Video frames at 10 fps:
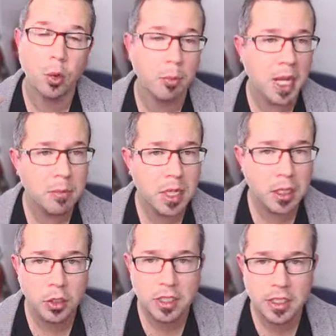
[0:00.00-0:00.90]
payment
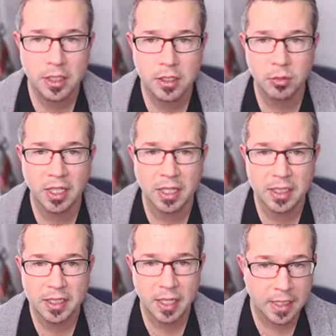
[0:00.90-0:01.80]
and you need to
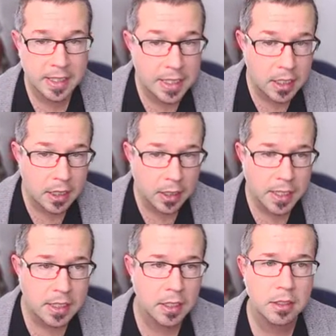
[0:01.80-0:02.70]
extend a
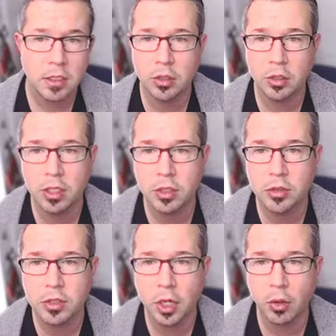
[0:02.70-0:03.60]
license, you can do
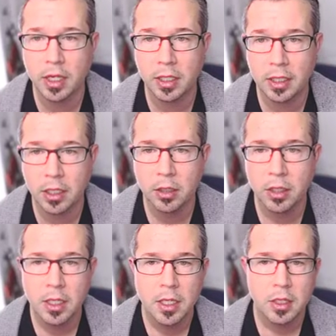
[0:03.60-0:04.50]
so in here.
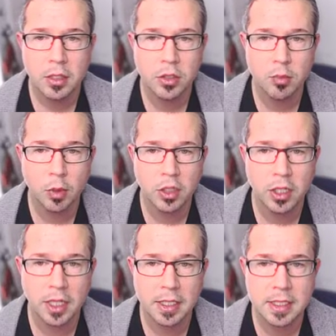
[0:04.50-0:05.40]
There's where you
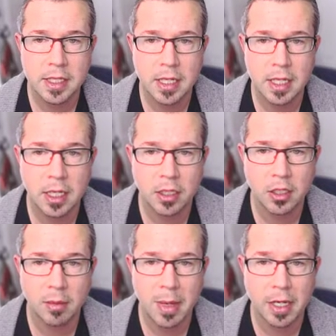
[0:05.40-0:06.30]
can extend it and you
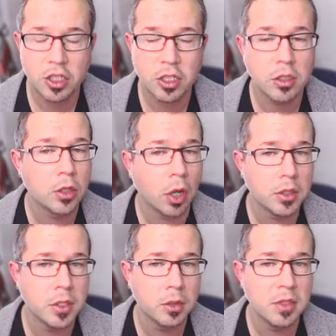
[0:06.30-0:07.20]
can manage it. You can
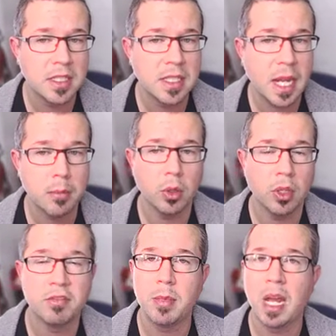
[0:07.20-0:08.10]
also
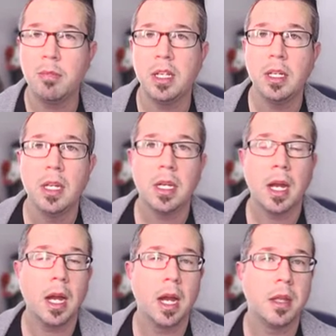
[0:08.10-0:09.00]
disable if maybe
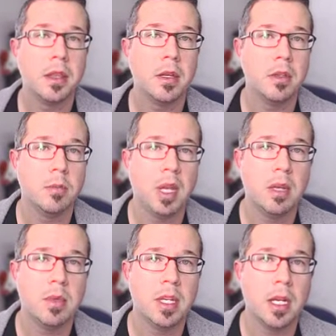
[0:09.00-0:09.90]
the
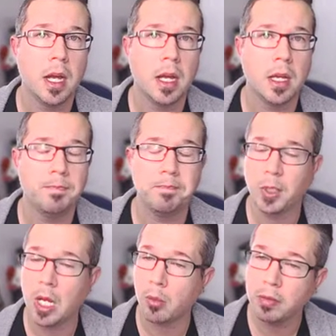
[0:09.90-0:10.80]
payment
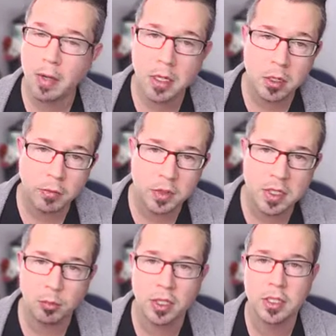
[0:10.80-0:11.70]
got refunded for
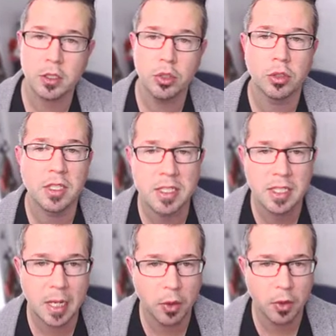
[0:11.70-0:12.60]
some reason. You could
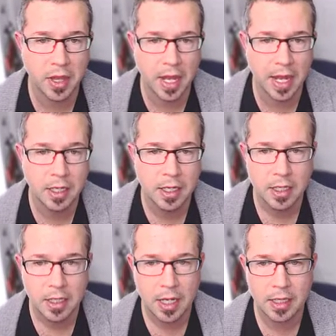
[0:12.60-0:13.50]
disable that
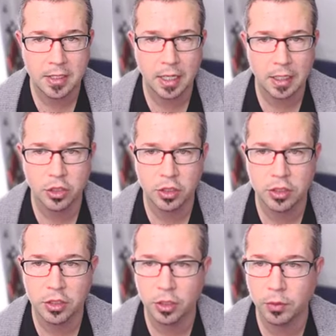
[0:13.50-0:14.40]
in this section
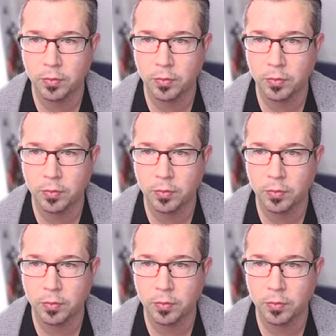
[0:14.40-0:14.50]
too.